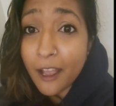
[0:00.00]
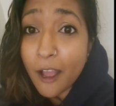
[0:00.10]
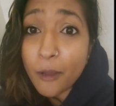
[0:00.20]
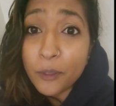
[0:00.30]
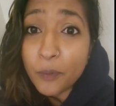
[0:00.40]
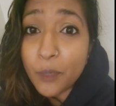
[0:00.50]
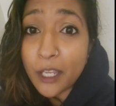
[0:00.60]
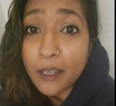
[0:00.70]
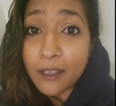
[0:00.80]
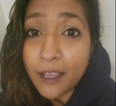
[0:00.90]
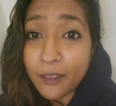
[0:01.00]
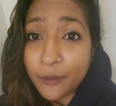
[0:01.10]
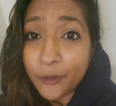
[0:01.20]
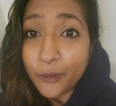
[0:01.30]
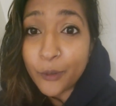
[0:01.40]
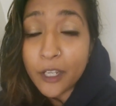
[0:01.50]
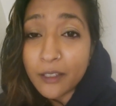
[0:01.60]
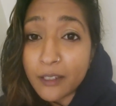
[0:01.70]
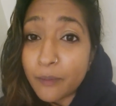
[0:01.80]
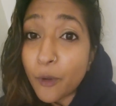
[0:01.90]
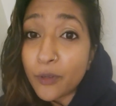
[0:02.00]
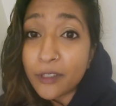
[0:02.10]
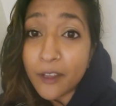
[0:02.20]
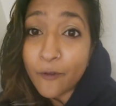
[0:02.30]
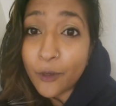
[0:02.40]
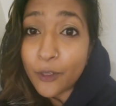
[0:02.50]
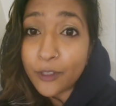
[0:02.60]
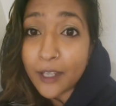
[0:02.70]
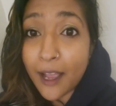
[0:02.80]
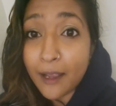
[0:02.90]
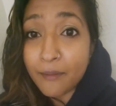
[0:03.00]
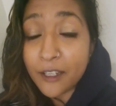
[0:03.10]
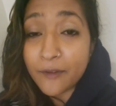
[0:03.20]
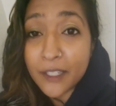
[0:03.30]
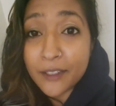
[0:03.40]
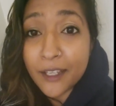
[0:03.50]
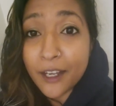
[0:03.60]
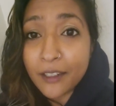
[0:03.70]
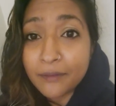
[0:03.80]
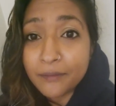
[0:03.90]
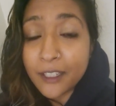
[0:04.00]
helped me get through the most difficult times of this year.